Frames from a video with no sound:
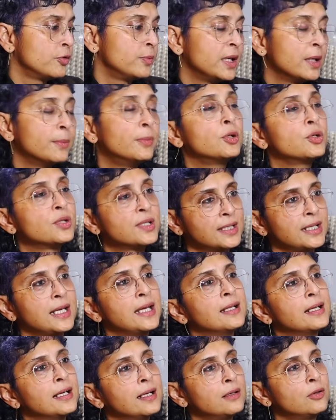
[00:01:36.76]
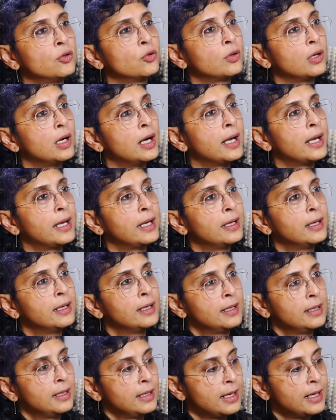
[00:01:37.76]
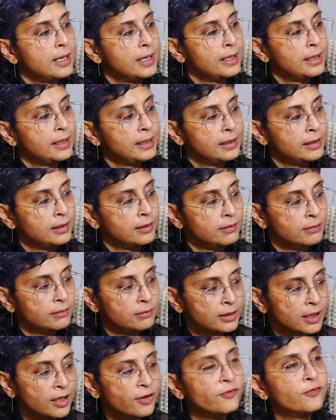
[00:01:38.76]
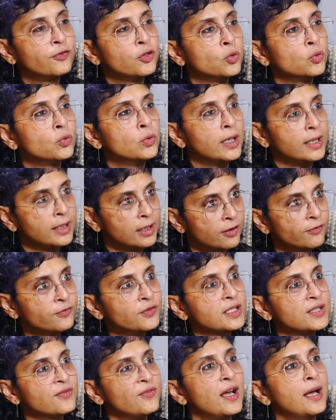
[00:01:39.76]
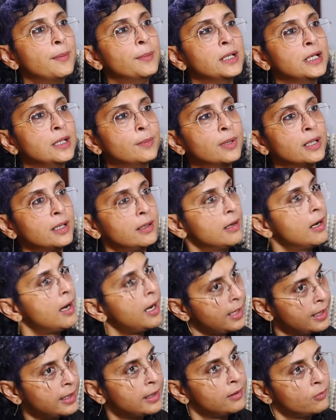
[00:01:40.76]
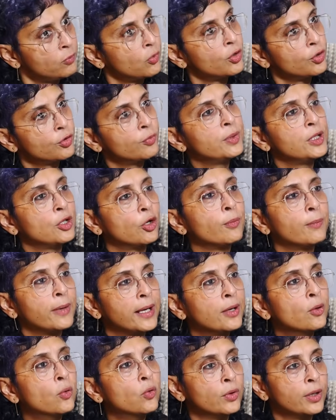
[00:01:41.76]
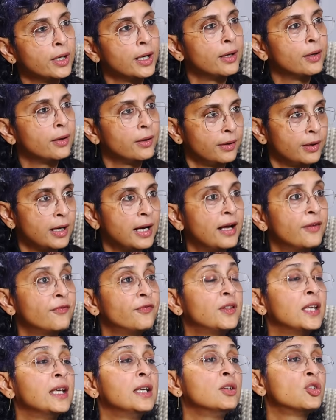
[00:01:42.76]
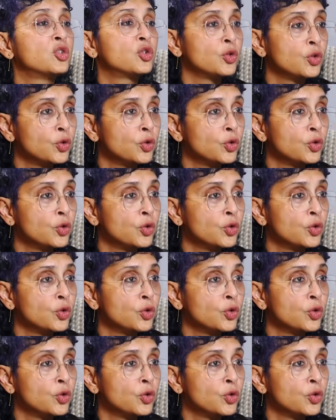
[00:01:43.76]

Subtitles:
able to say that, look, I love you, I love this family, but I want to be on my own. I have things to do.